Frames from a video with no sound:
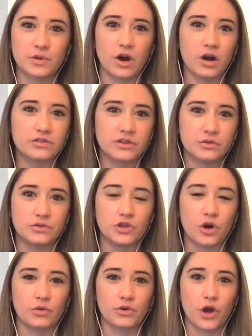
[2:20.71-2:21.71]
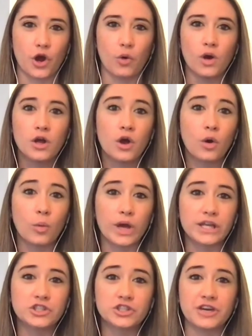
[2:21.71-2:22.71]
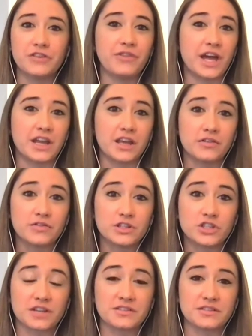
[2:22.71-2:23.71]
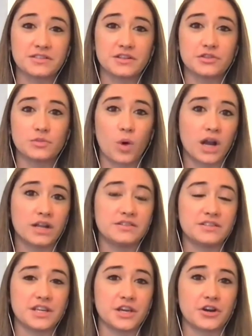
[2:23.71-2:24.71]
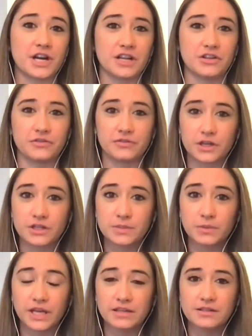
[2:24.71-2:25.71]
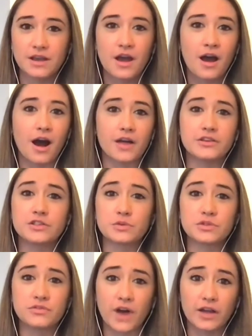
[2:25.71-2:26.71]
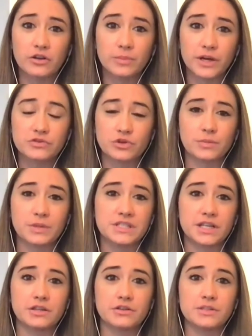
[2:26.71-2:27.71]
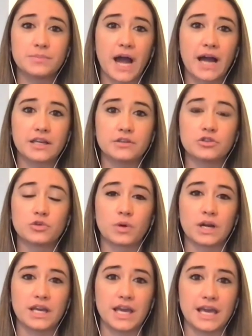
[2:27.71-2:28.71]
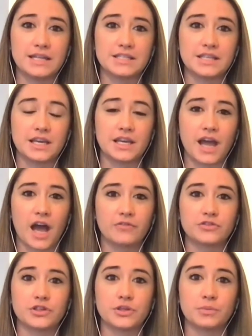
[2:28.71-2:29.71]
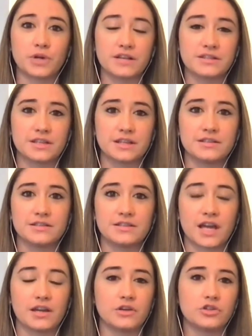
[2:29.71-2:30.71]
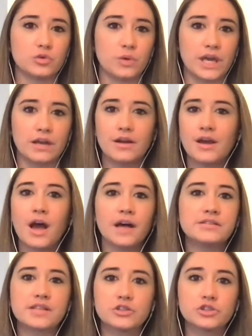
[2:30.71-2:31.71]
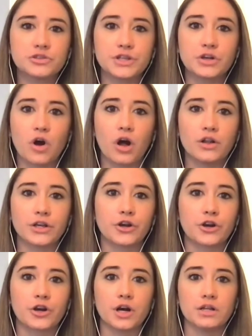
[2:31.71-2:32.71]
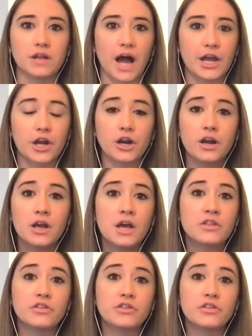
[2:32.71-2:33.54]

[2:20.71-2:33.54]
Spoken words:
We also don't know which, if any, of the justices wanted to hear it in the first place. This was filed by Stormy Daniels back in 2018 after the president sent a tweet essentially calling her a liar.